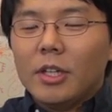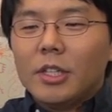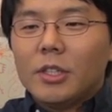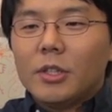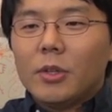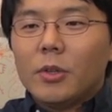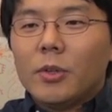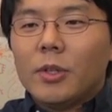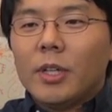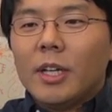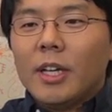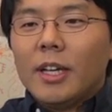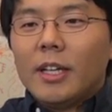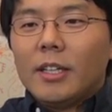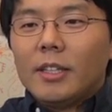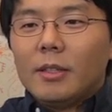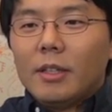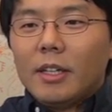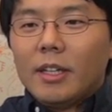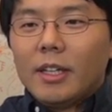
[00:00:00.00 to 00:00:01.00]
So
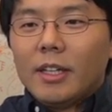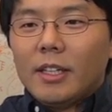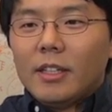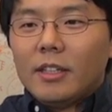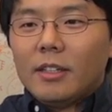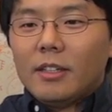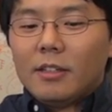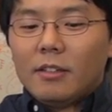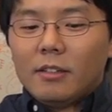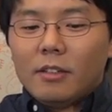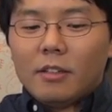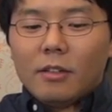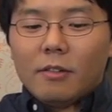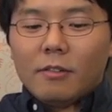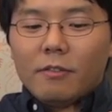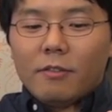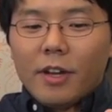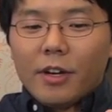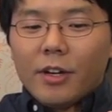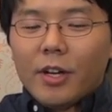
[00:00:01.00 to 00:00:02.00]
in
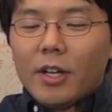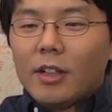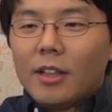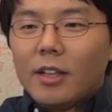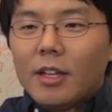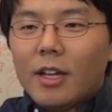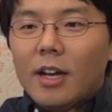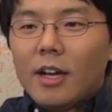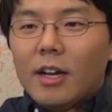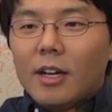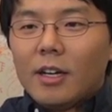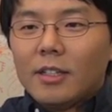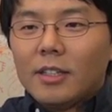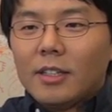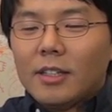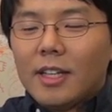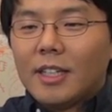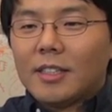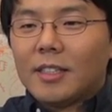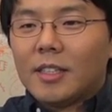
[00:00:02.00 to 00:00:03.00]
the very
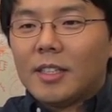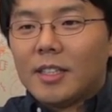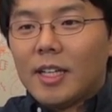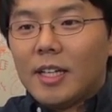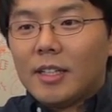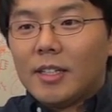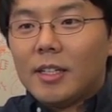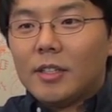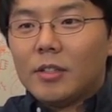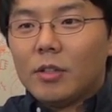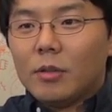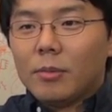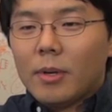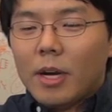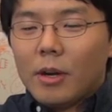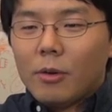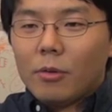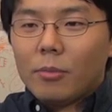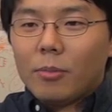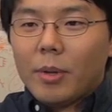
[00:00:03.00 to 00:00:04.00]
last sentence of
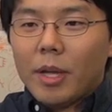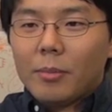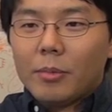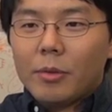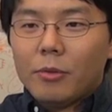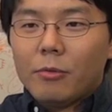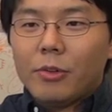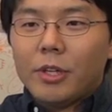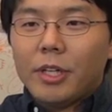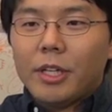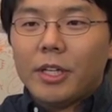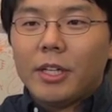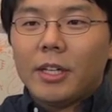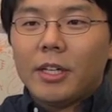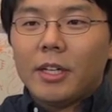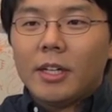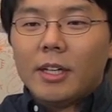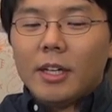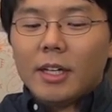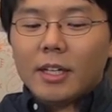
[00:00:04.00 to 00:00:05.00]
our paper, we
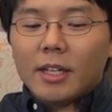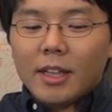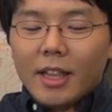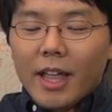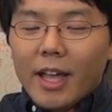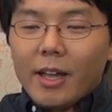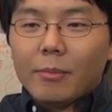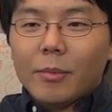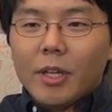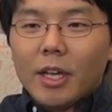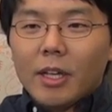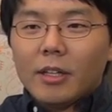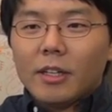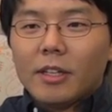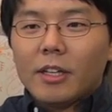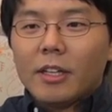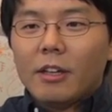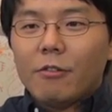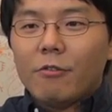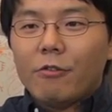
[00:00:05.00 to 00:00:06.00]
claim that
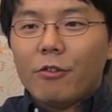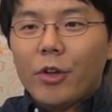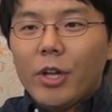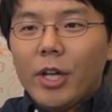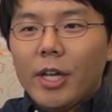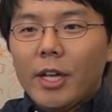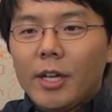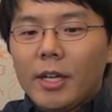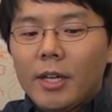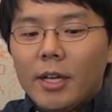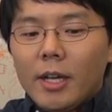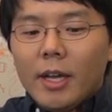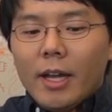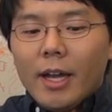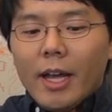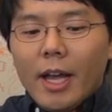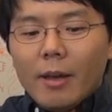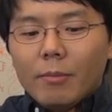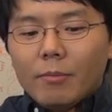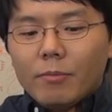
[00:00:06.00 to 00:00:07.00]
if we
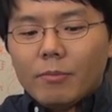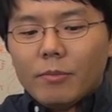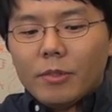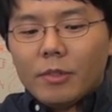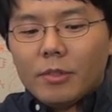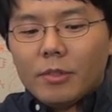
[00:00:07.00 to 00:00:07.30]
have